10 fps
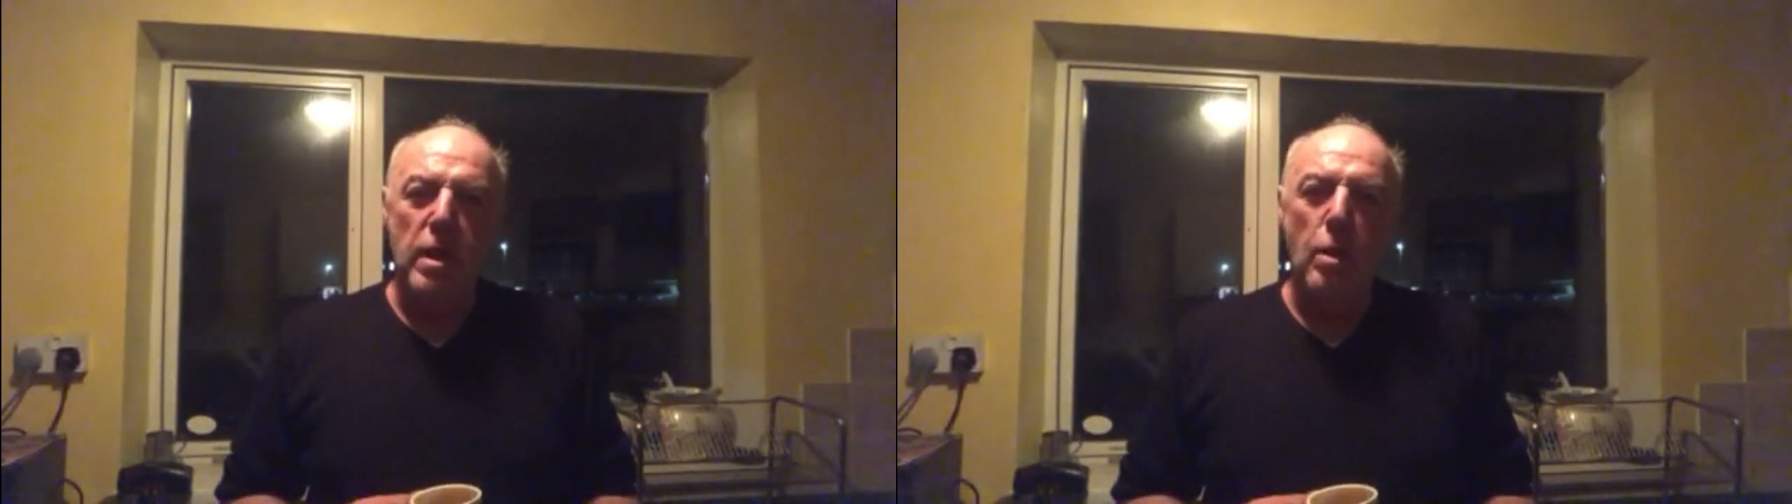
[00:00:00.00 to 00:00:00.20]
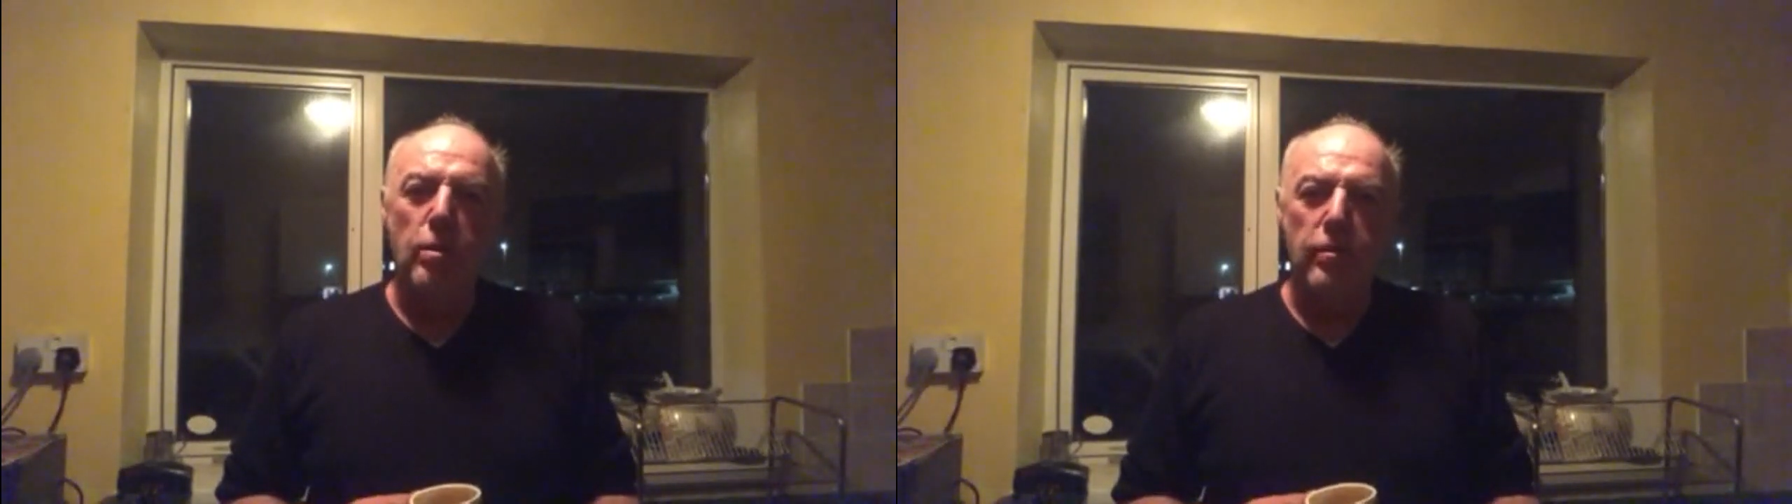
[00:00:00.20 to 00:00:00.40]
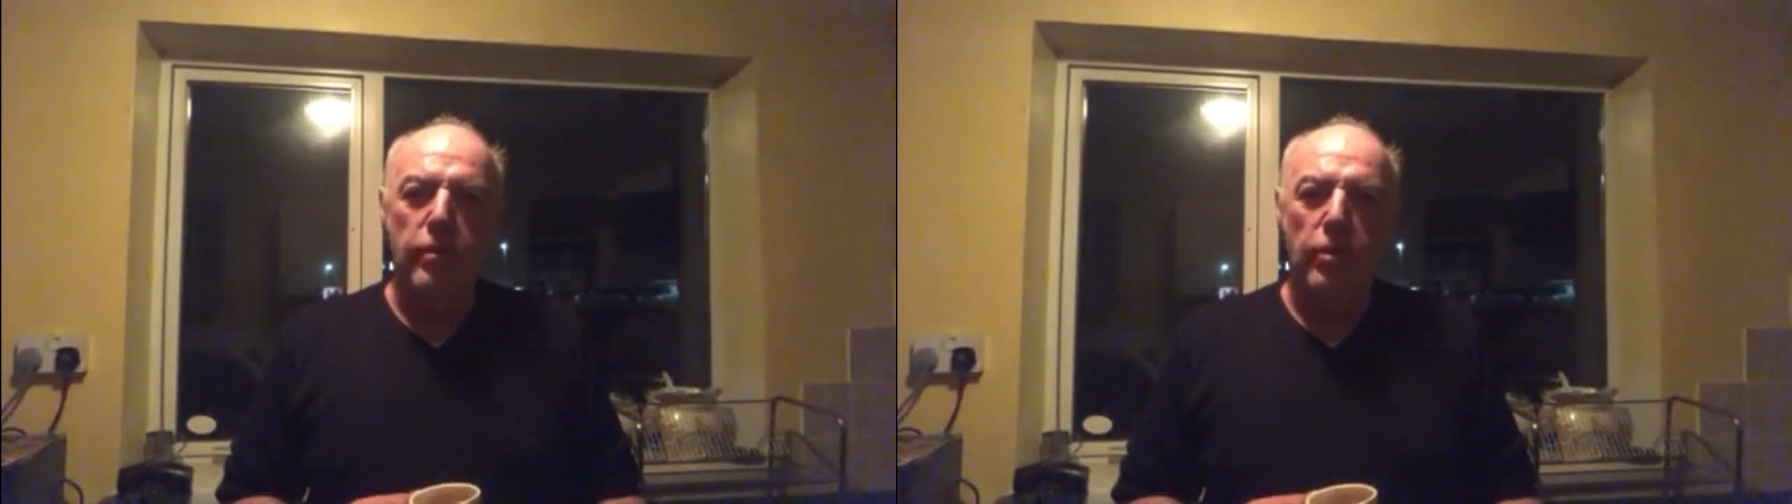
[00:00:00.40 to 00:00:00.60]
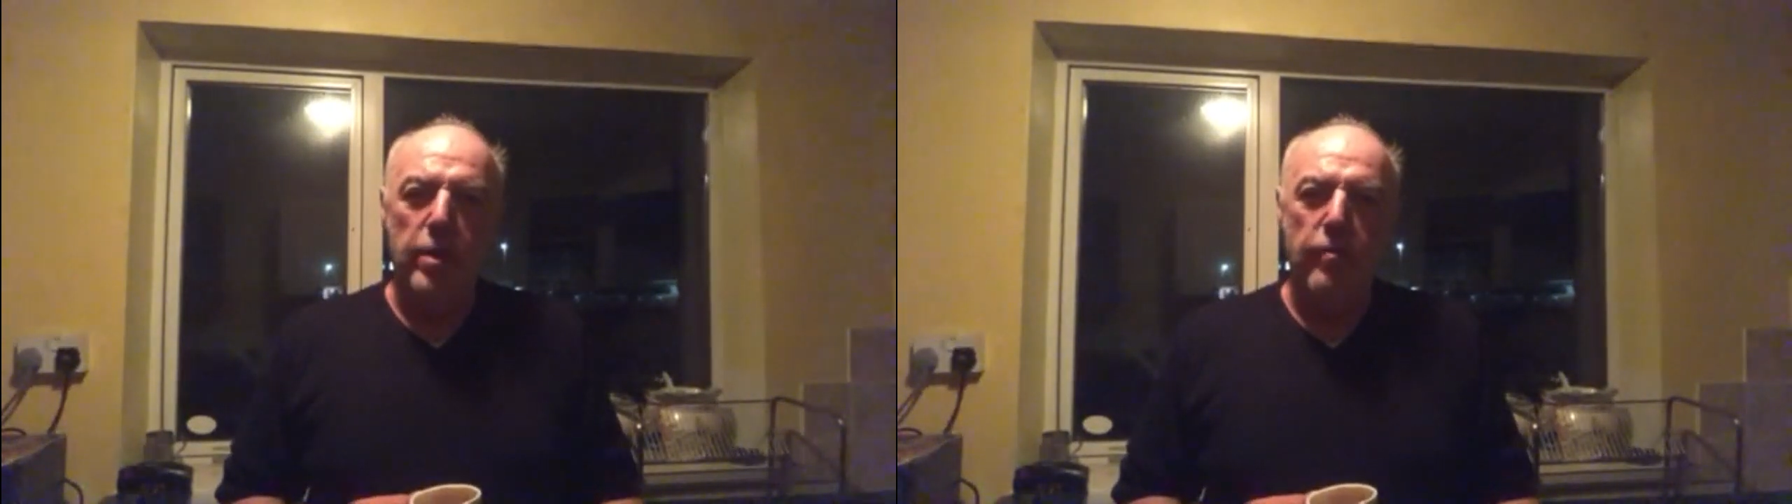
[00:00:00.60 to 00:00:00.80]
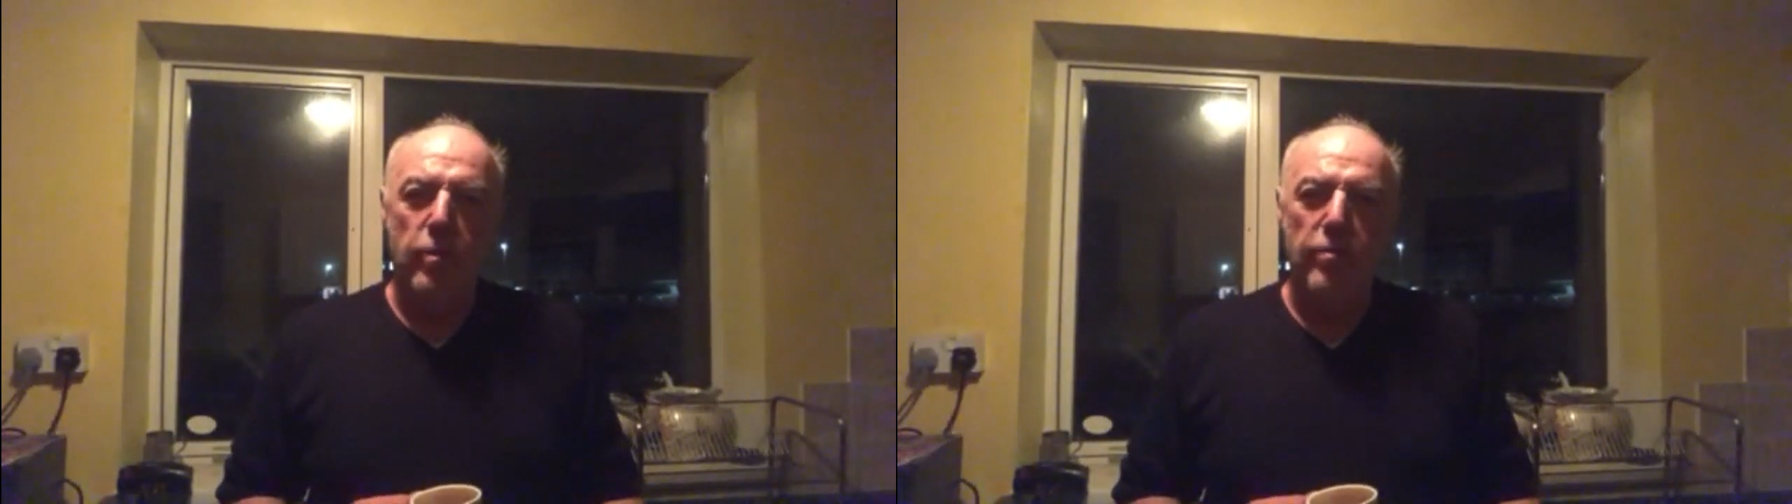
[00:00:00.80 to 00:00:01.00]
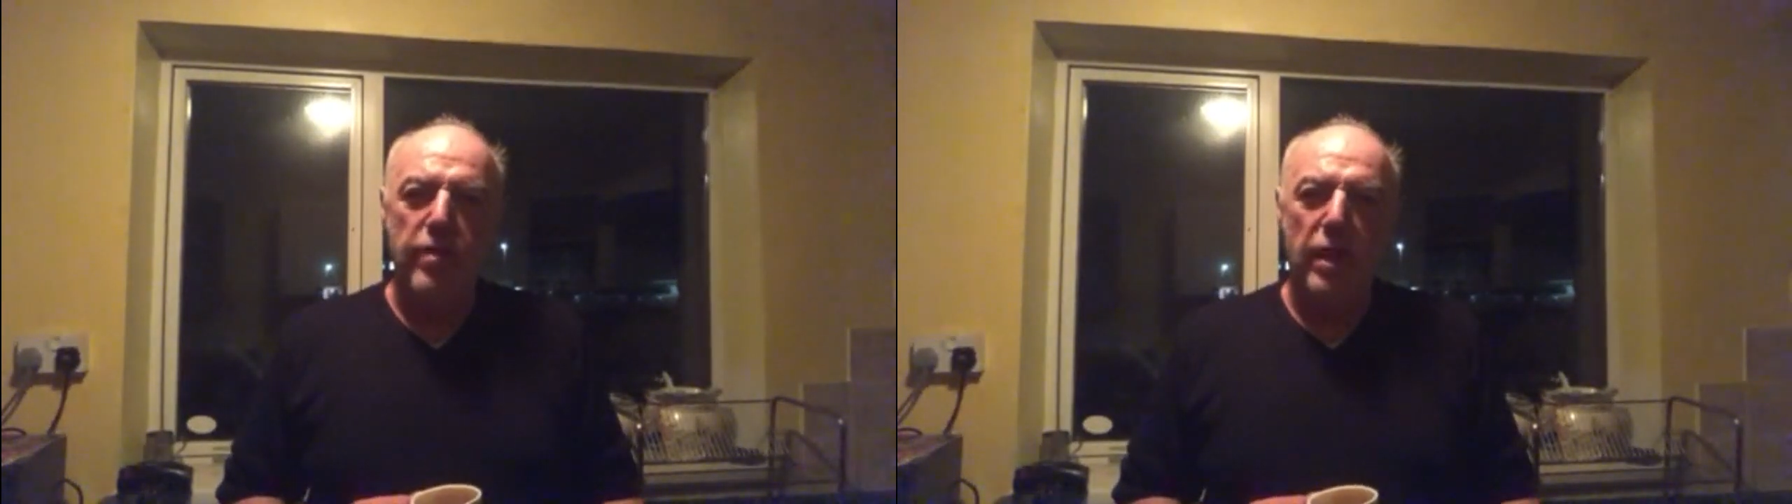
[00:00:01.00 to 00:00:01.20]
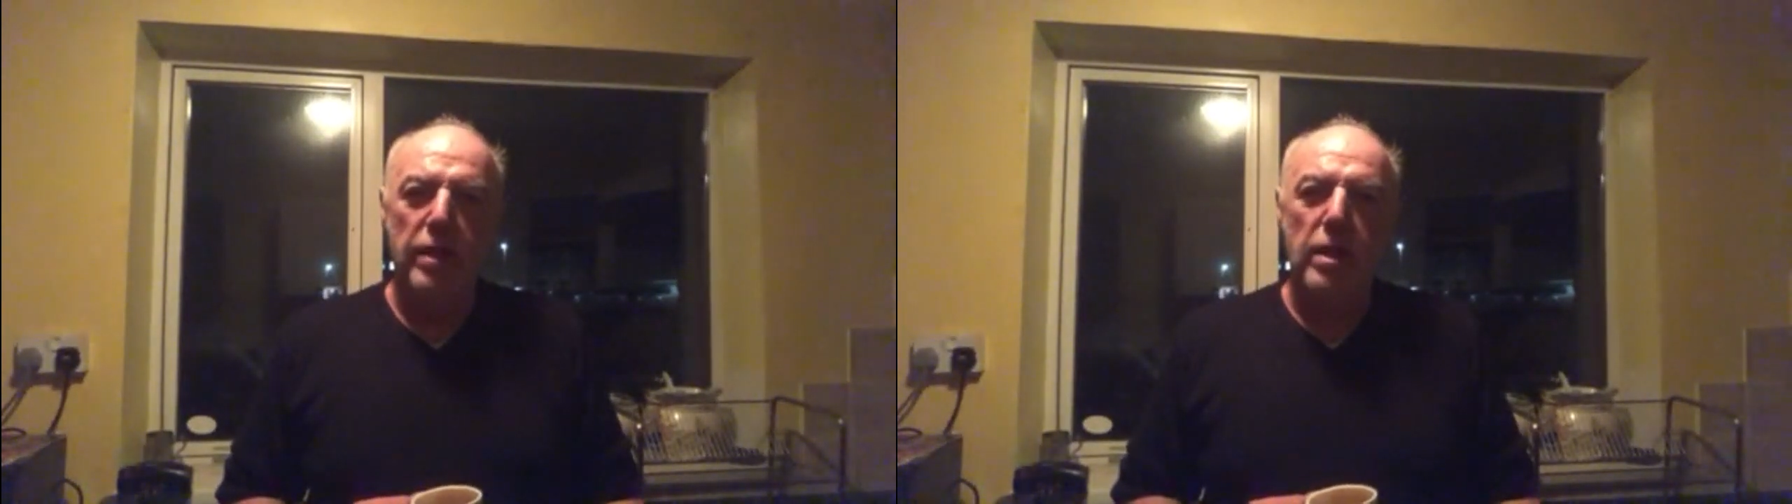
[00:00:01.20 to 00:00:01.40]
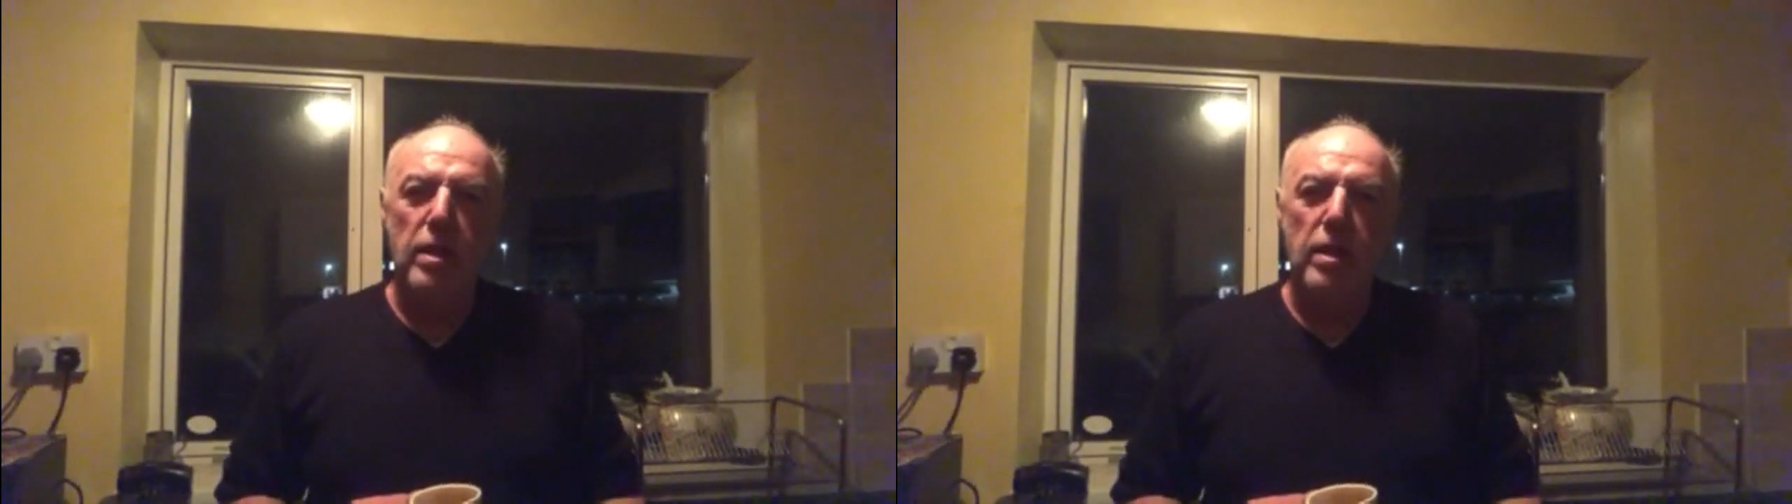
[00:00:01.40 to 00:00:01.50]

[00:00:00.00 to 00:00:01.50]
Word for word: out of the Ford F1 van